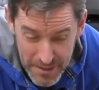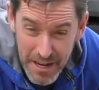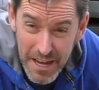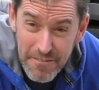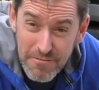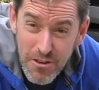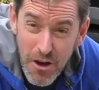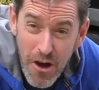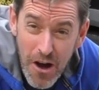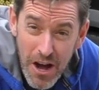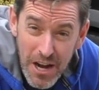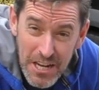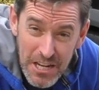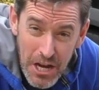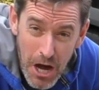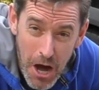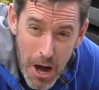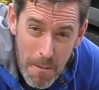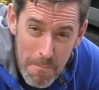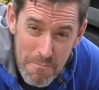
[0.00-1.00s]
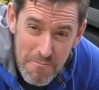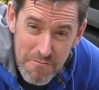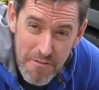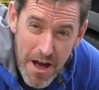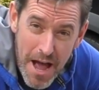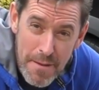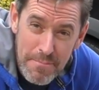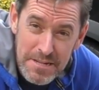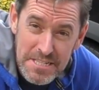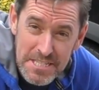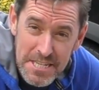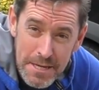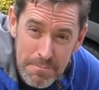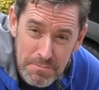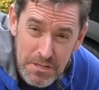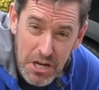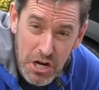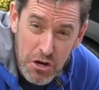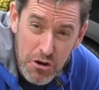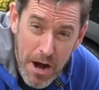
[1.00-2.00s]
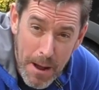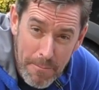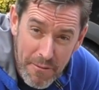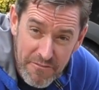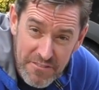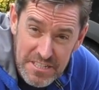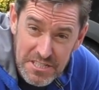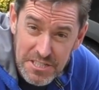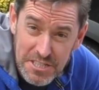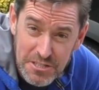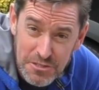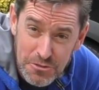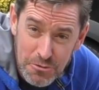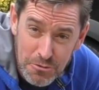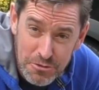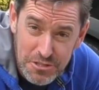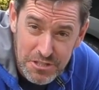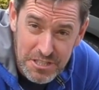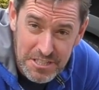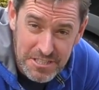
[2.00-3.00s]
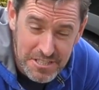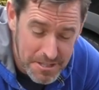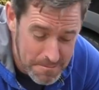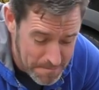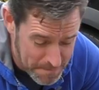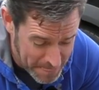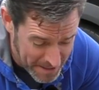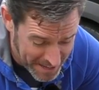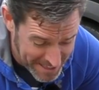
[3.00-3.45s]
I've got a carbon fibre tipped to Krapovich exhaust system,